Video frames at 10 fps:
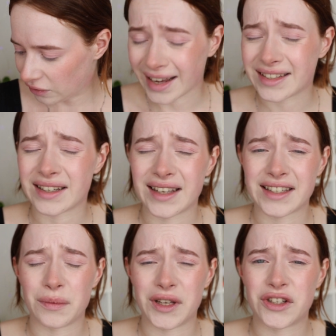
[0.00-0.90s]

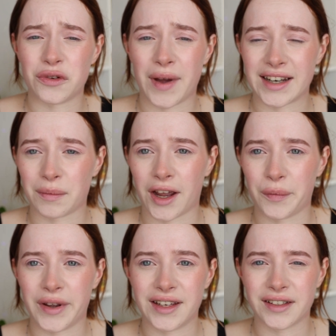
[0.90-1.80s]
That's a bit too bad in my
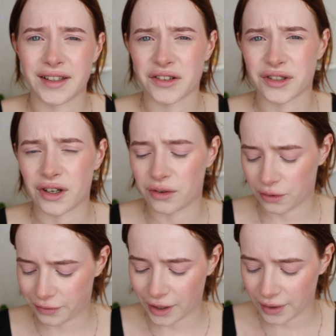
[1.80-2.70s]
opinion. It's also
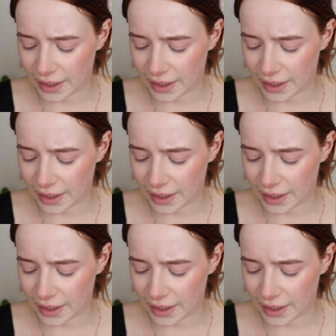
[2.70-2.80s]
not very